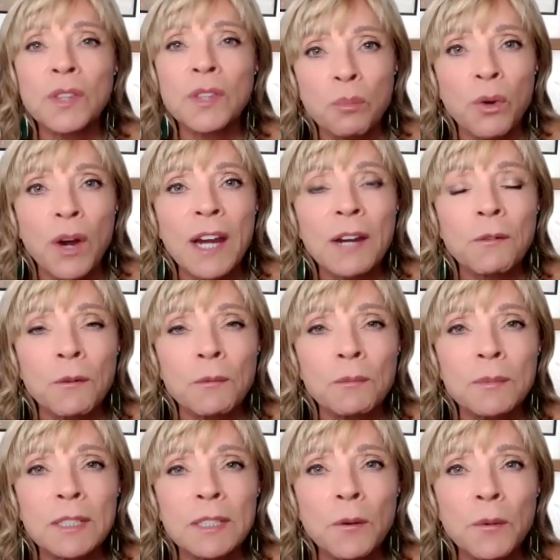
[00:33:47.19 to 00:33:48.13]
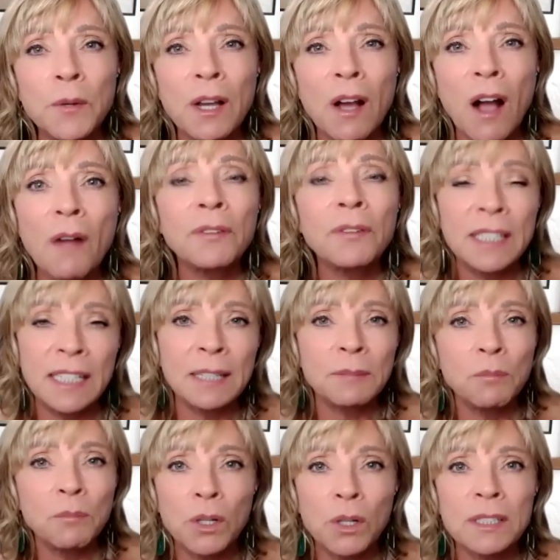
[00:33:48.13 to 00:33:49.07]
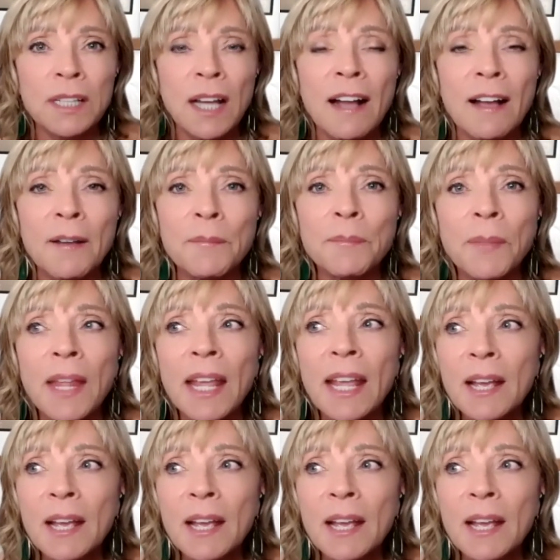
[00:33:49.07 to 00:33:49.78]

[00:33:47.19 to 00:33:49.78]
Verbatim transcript: the break room so we often need more time